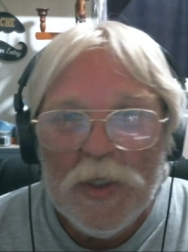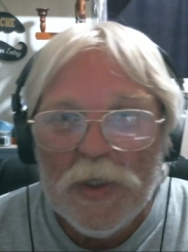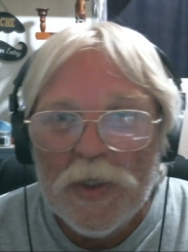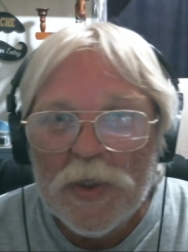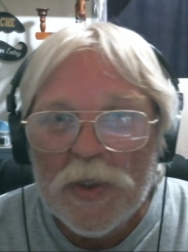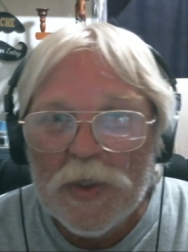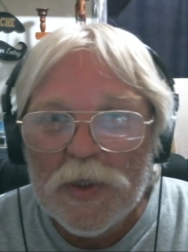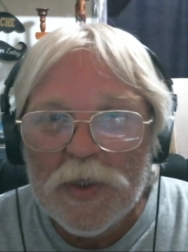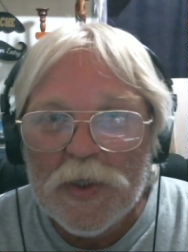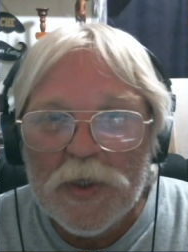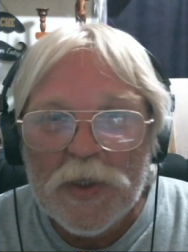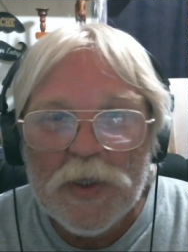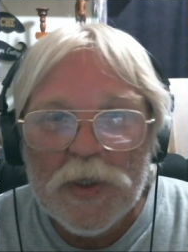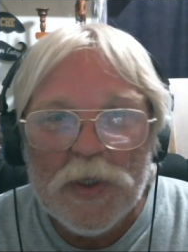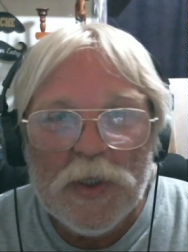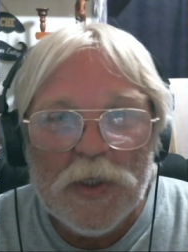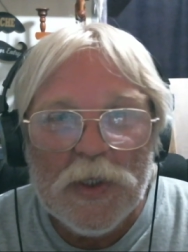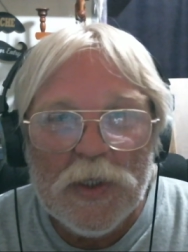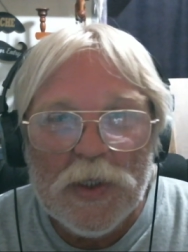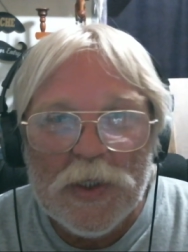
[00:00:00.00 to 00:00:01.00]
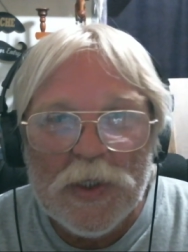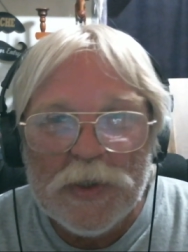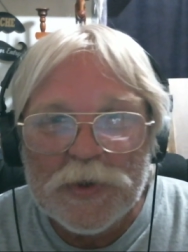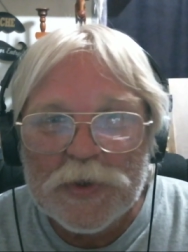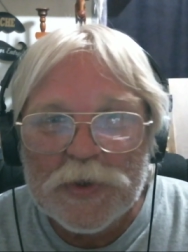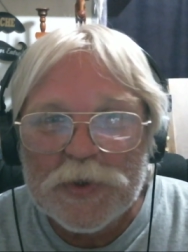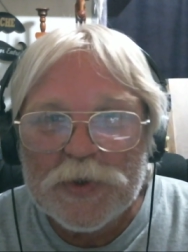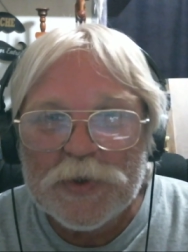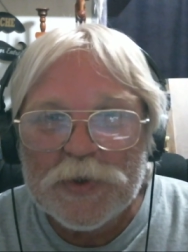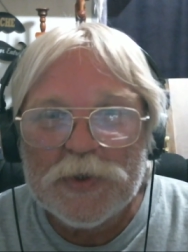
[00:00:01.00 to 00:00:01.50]

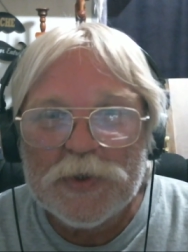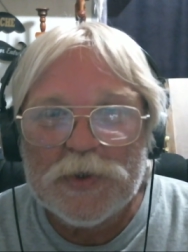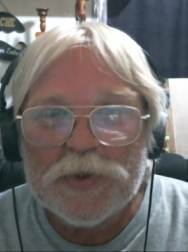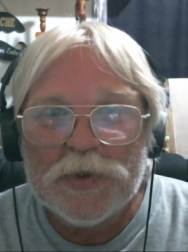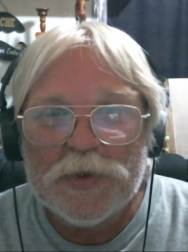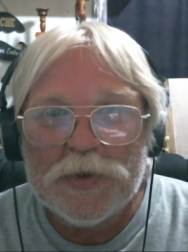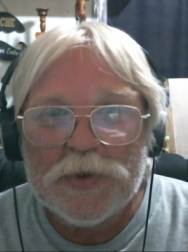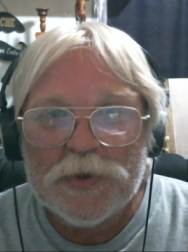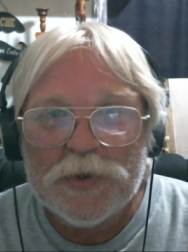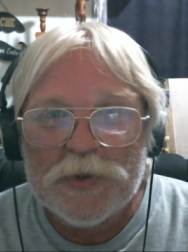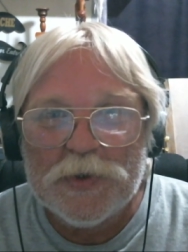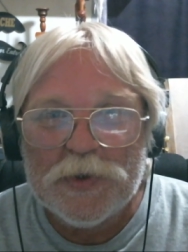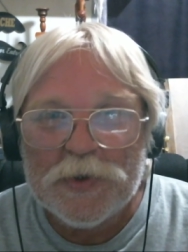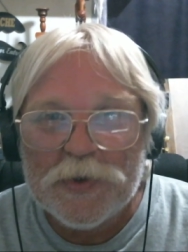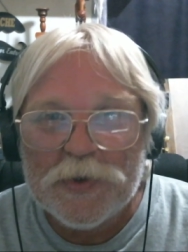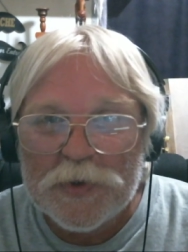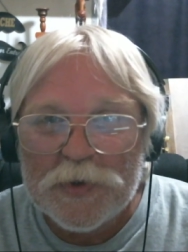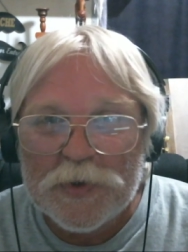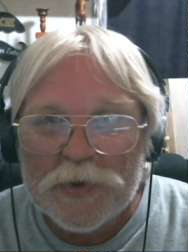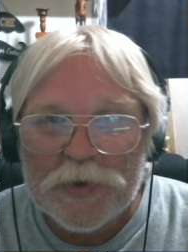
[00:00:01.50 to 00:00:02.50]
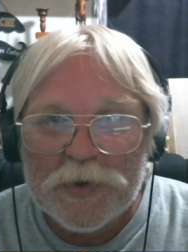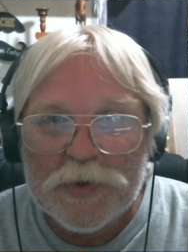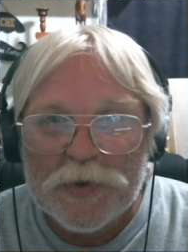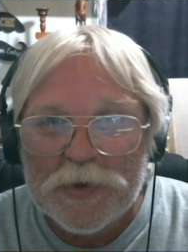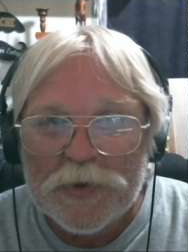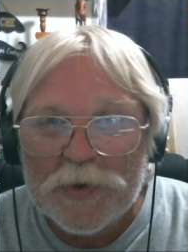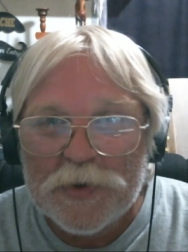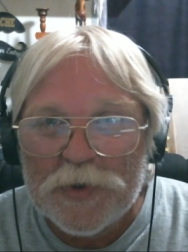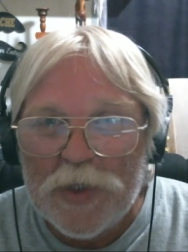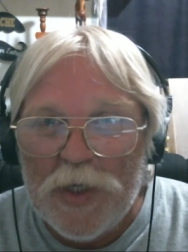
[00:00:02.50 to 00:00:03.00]
Let's
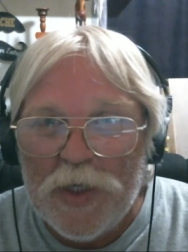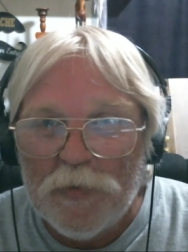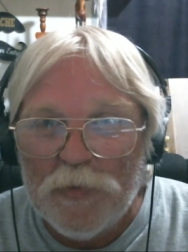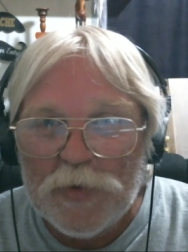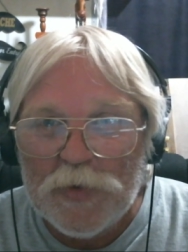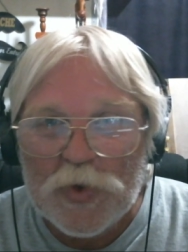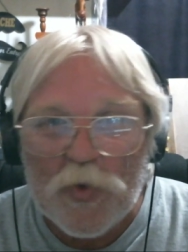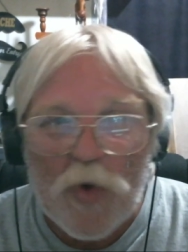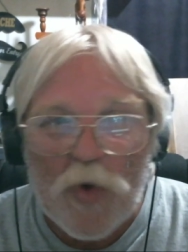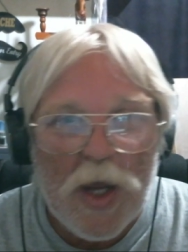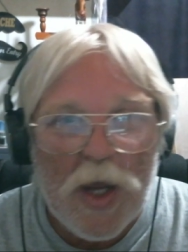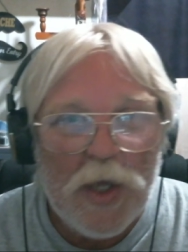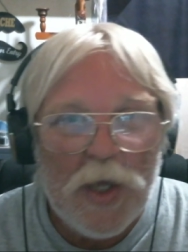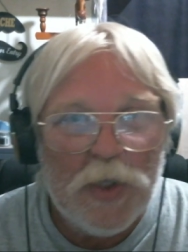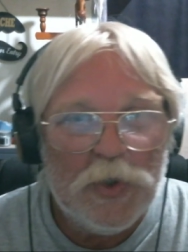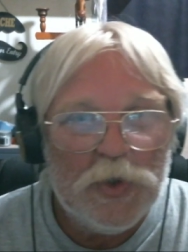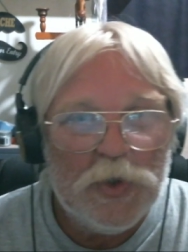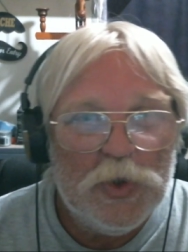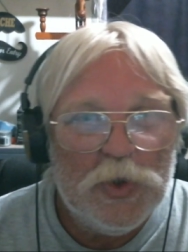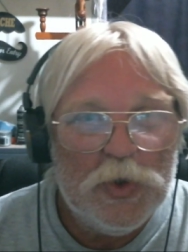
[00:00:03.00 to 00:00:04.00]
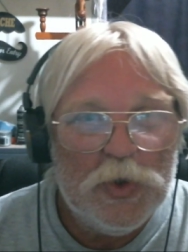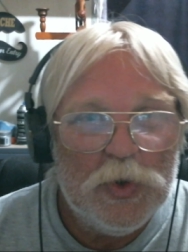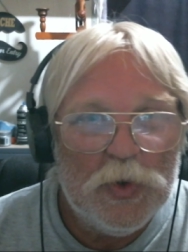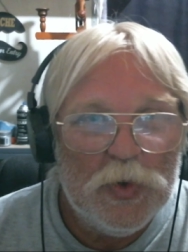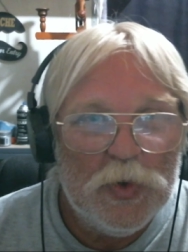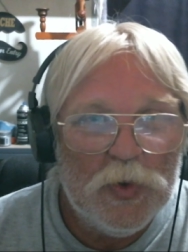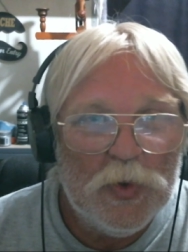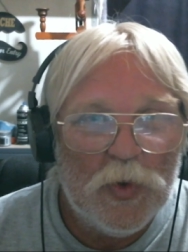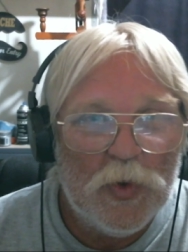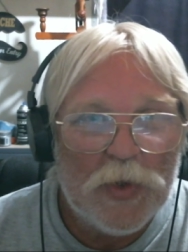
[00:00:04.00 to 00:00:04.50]
see, I'm trying
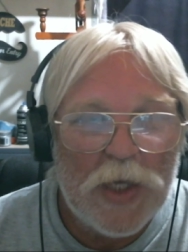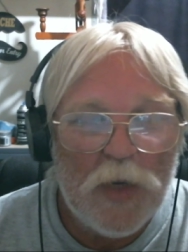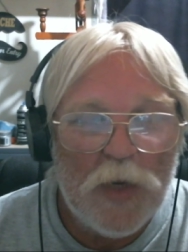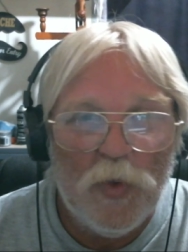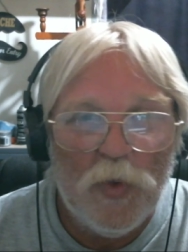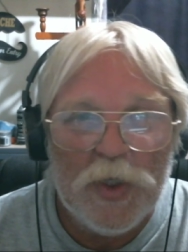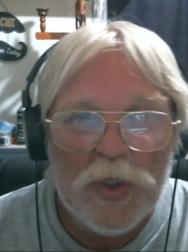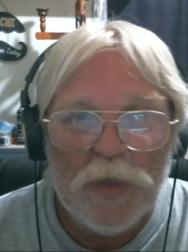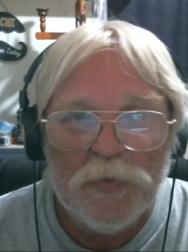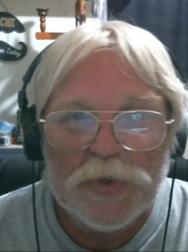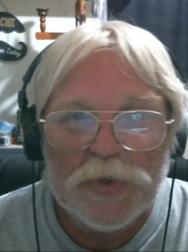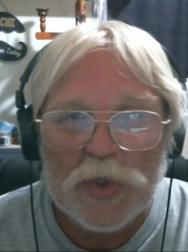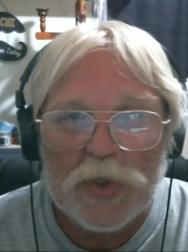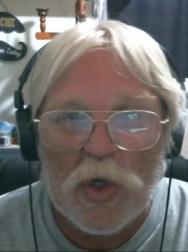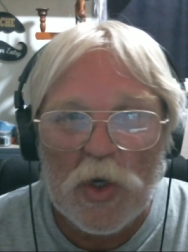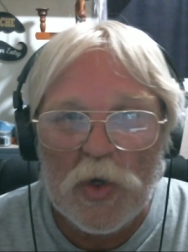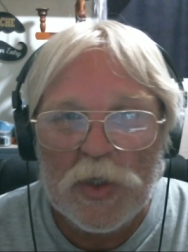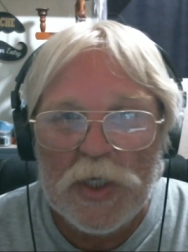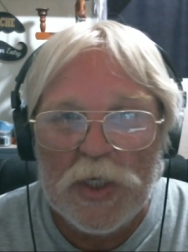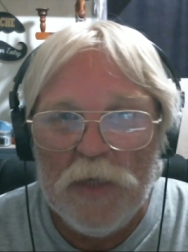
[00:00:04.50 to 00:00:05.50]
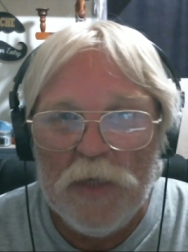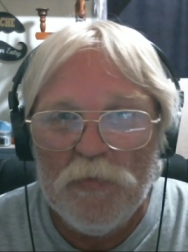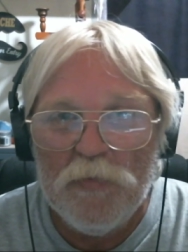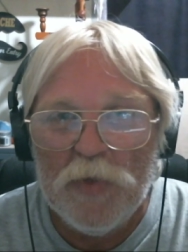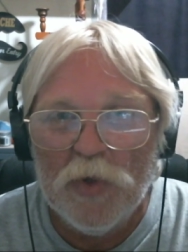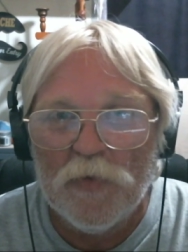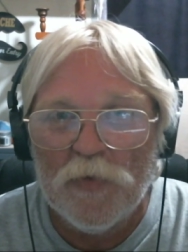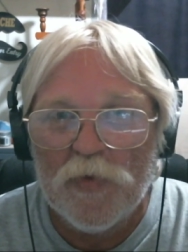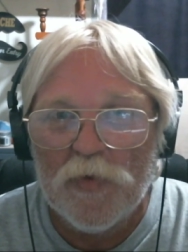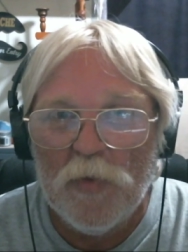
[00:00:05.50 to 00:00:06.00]
to, okay, William Starkey,
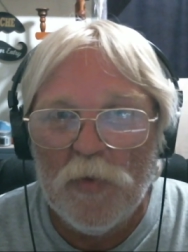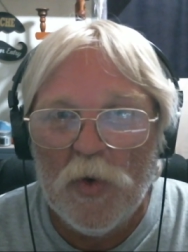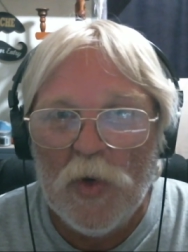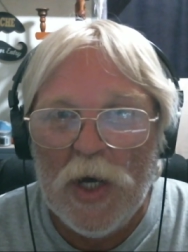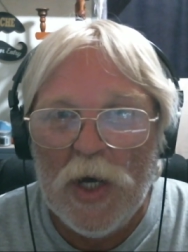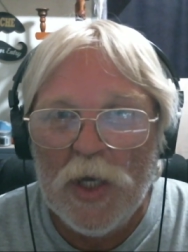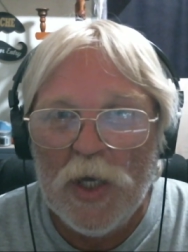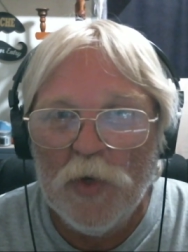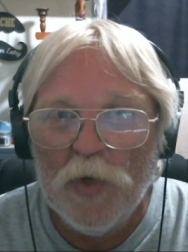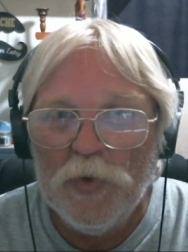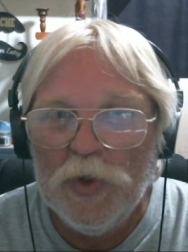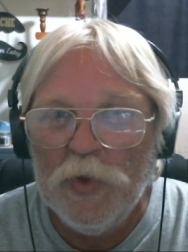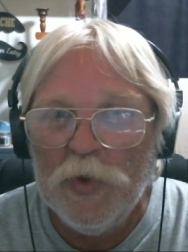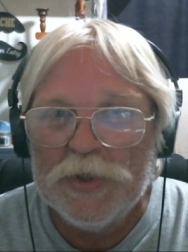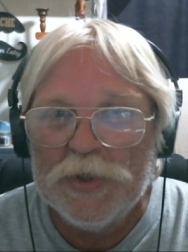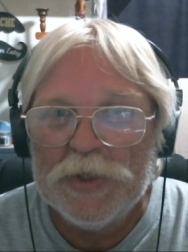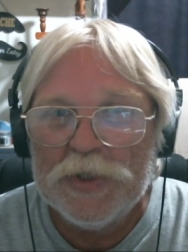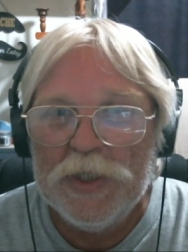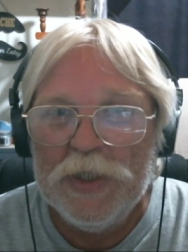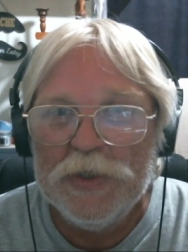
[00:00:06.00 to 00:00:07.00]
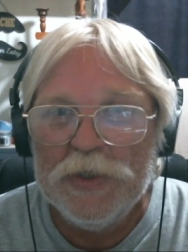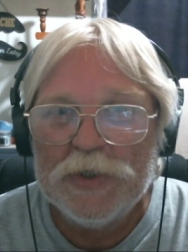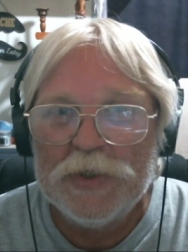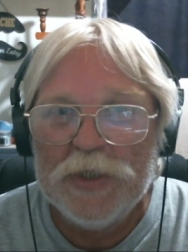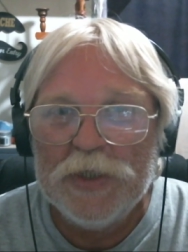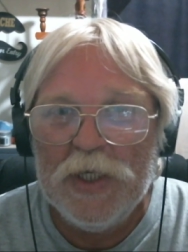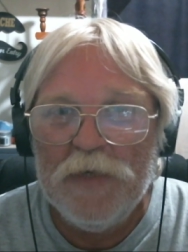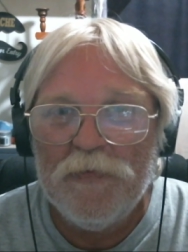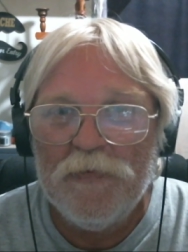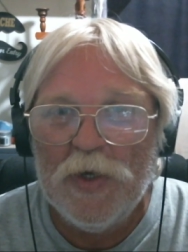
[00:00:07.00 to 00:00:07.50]
Bill from Ohio, new to C N
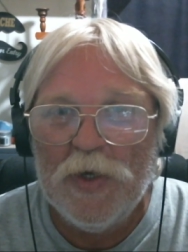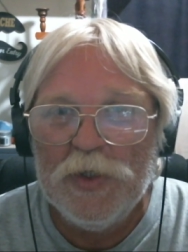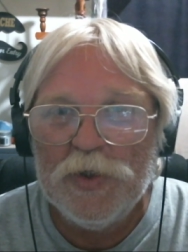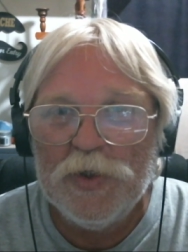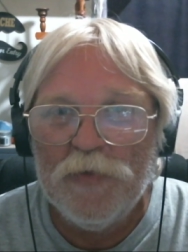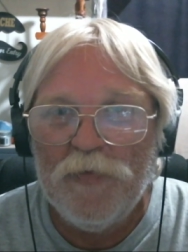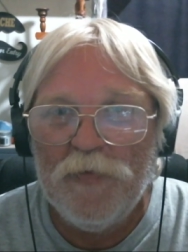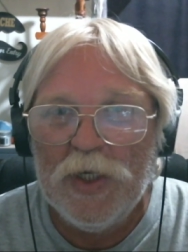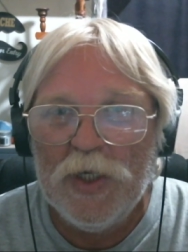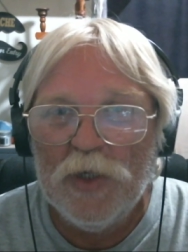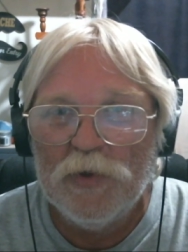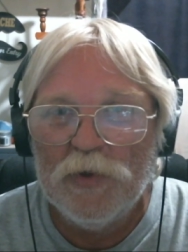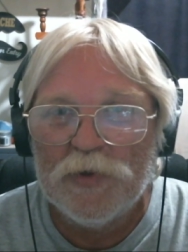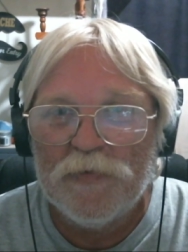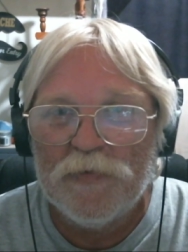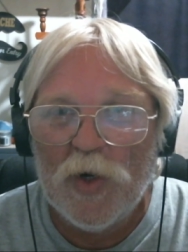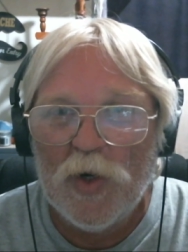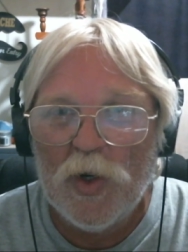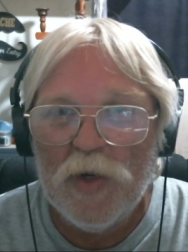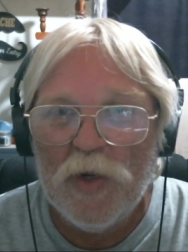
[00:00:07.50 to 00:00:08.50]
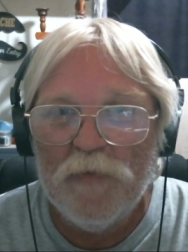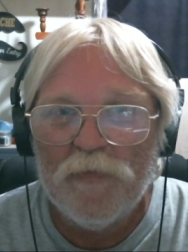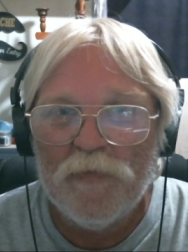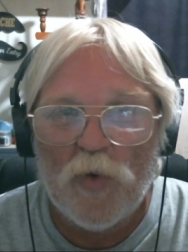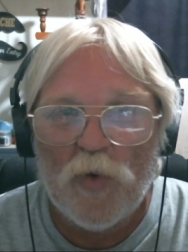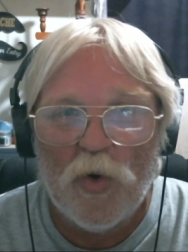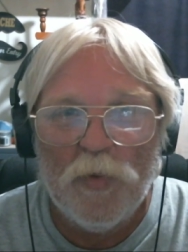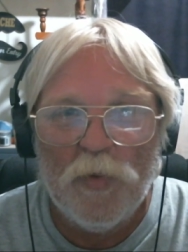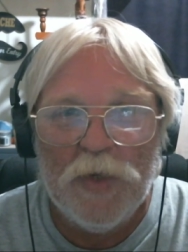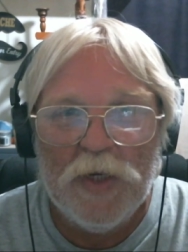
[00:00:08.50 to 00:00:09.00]
C, find your videos very
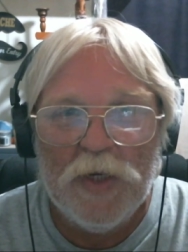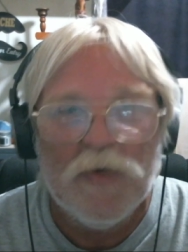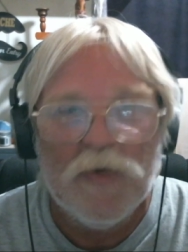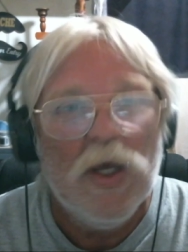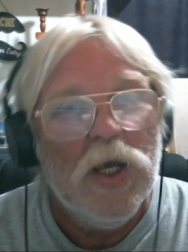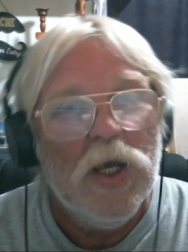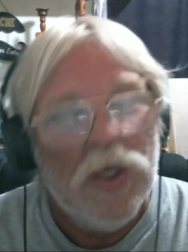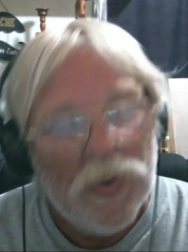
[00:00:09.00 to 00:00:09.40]
informative.